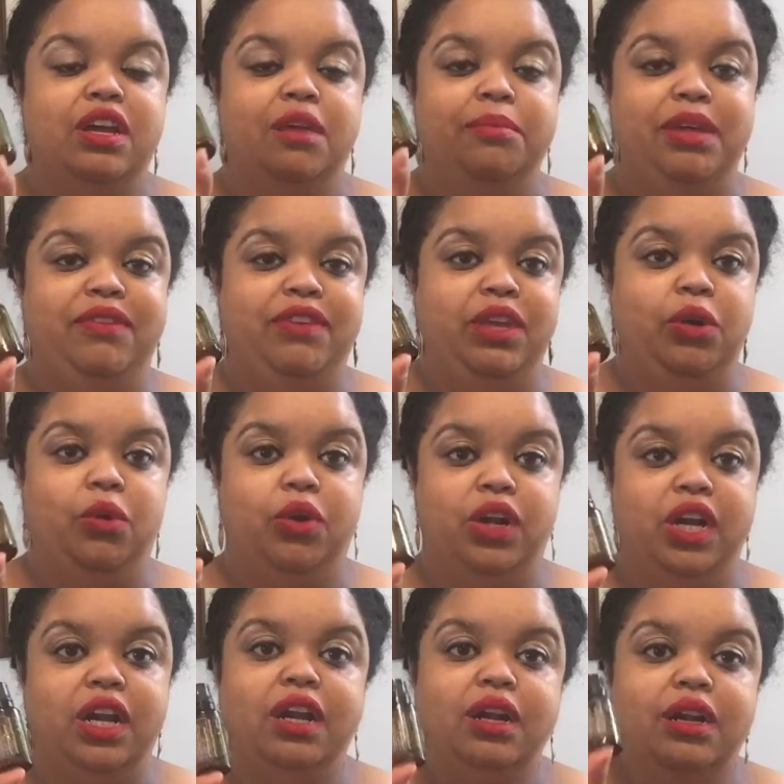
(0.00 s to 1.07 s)
PV
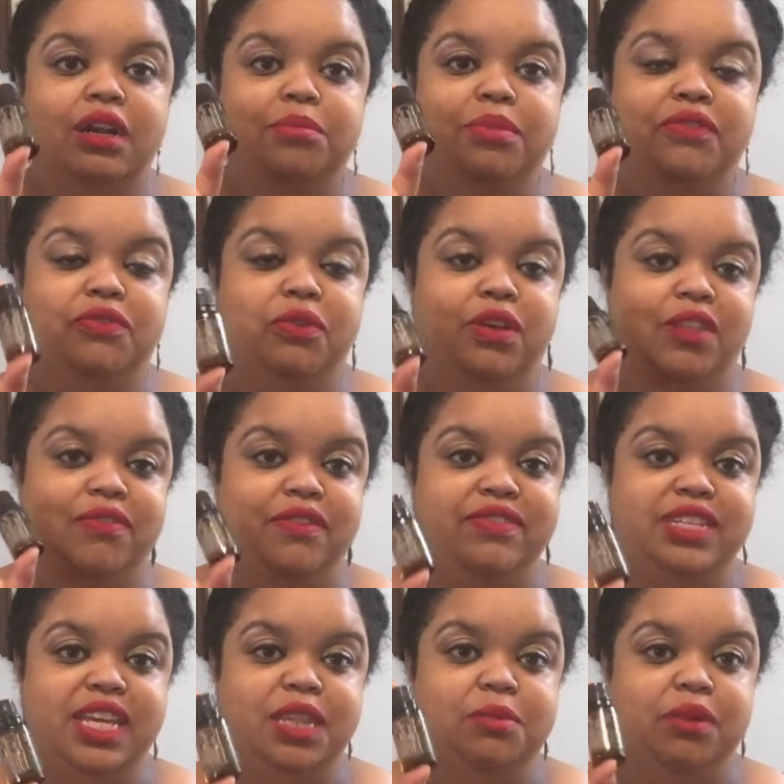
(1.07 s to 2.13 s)
order before the
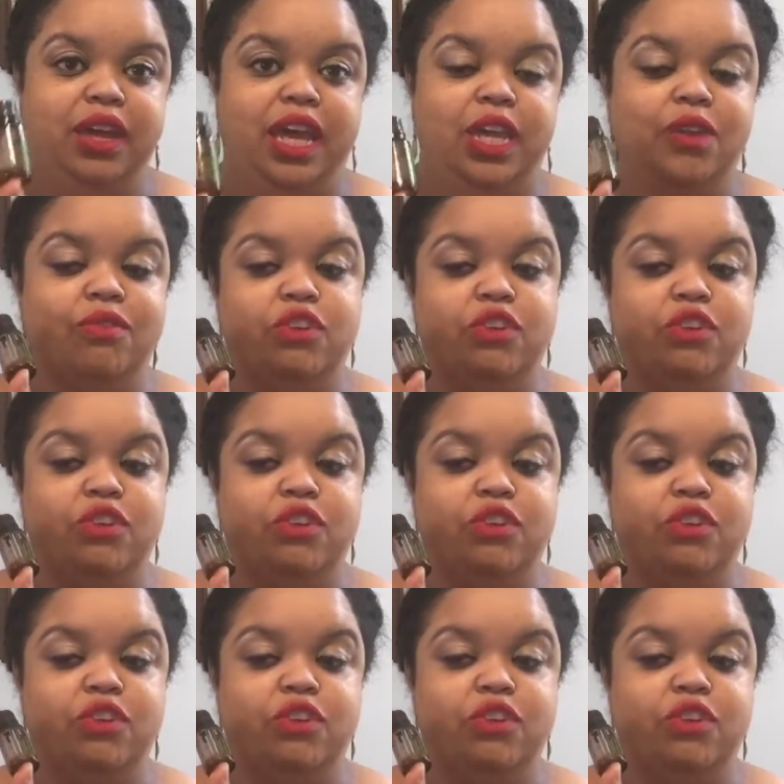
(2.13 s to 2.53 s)
15th will get you